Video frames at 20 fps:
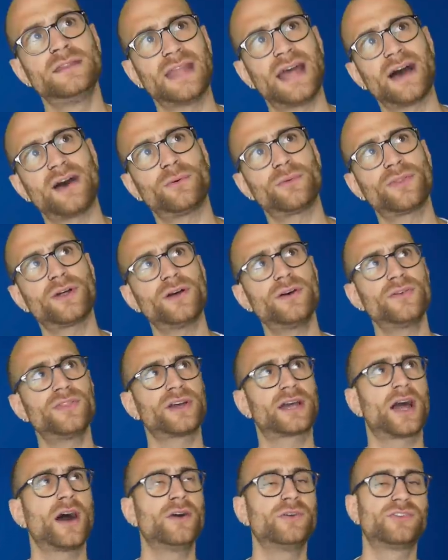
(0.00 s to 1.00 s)
Now, although the
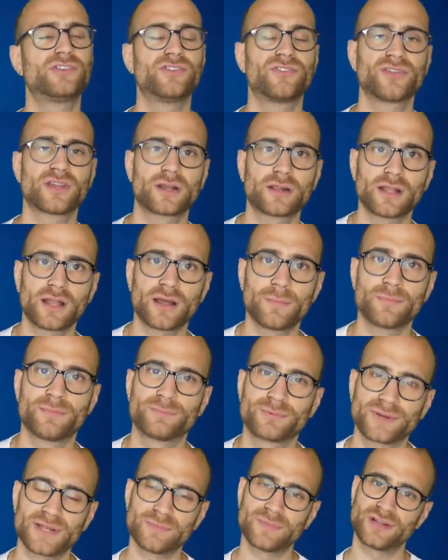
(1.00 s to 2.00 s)
coaches and club
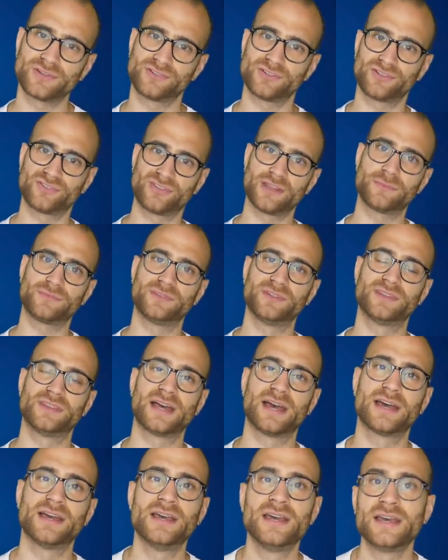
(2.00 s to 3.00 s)
pretty much accepted
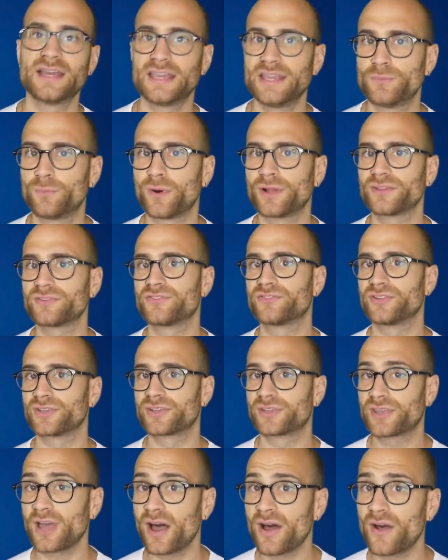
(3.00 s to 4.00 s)
that he wants to
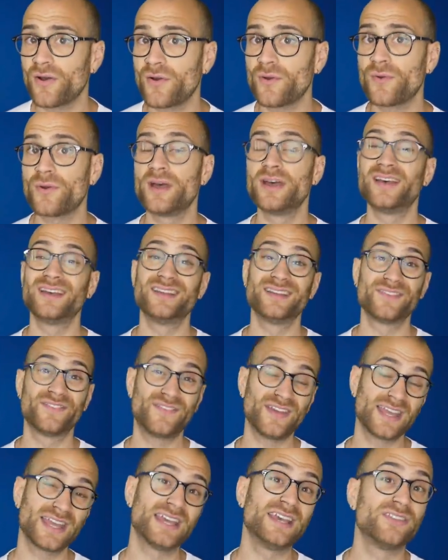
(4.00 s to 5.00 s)
go,
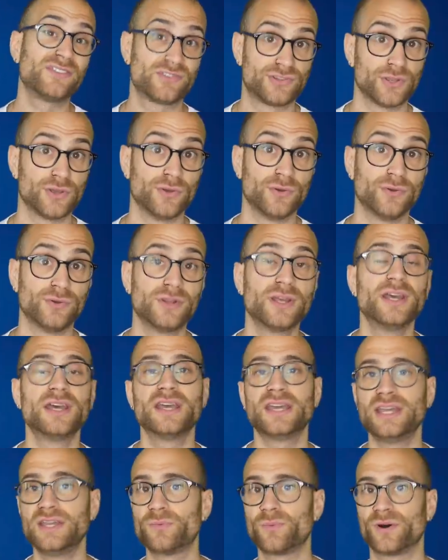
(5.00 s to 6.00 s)
thing is, dude,
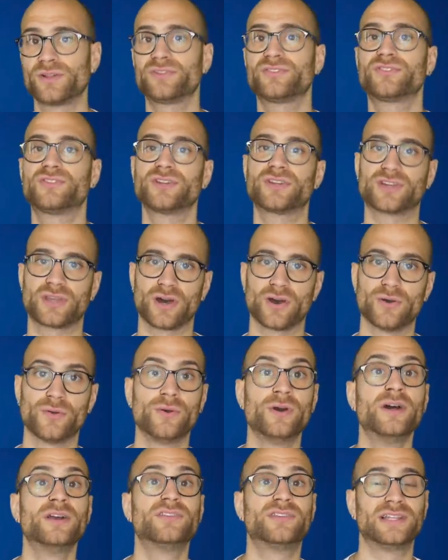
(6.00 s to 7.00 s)
he wants to
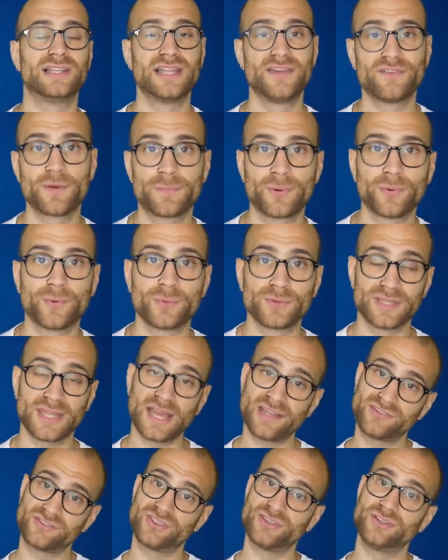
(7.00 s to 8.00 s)
go to Liverpool.
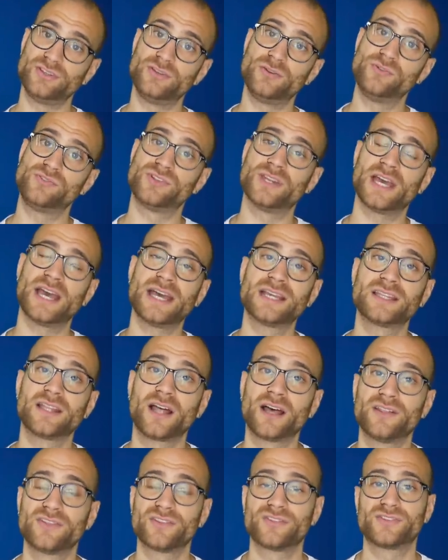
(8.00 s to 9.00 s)
Yes, the news and
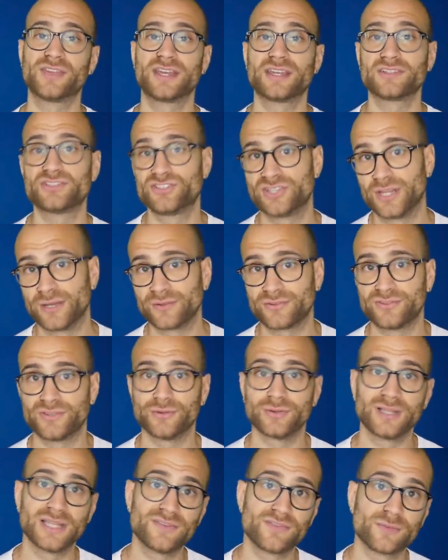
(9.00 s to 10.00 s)
headlines are saying Chelsea
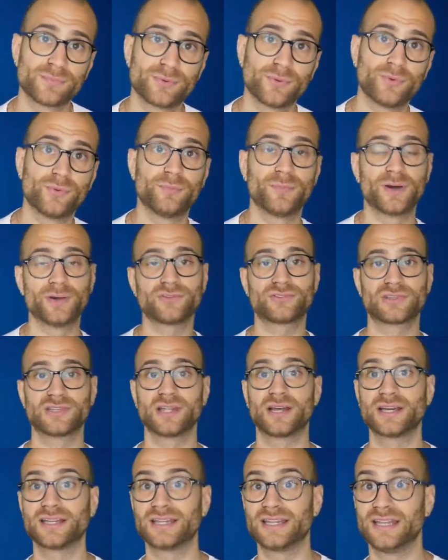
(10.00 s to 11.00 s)
or Liverpool most
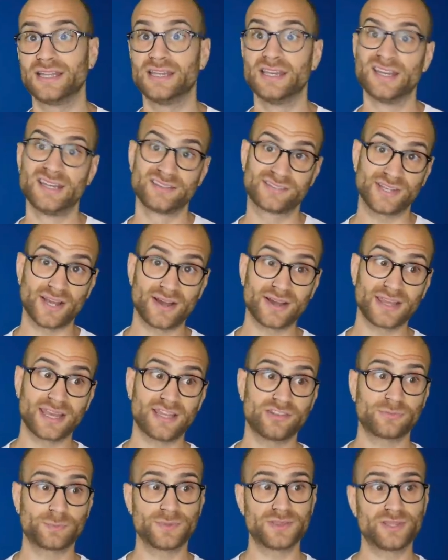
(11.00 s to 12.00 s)
likely
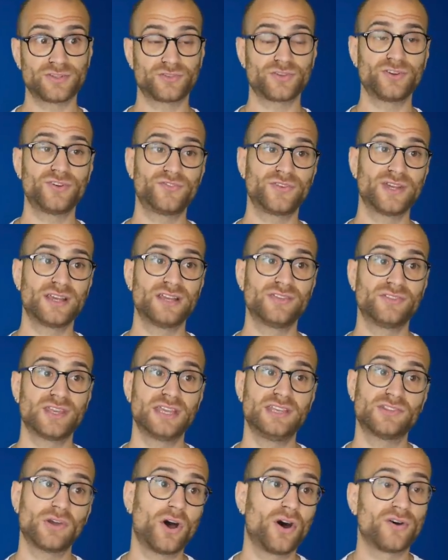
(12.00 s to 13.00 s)
targets, but the truth is
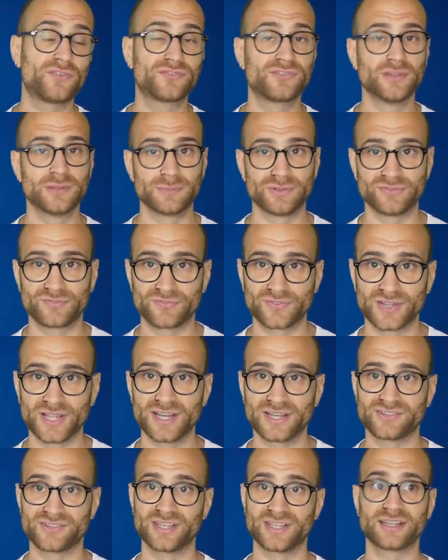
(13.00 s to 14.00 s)
he's often been
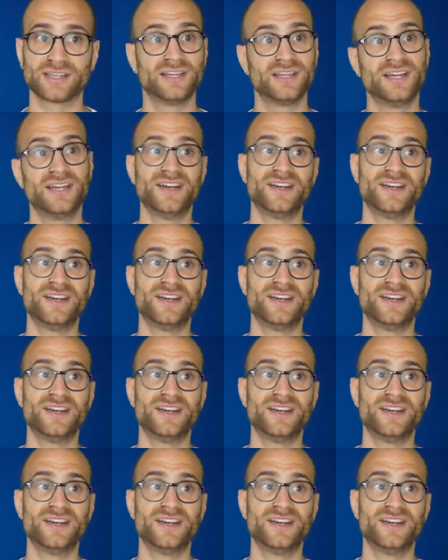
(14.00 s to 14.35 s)
flirting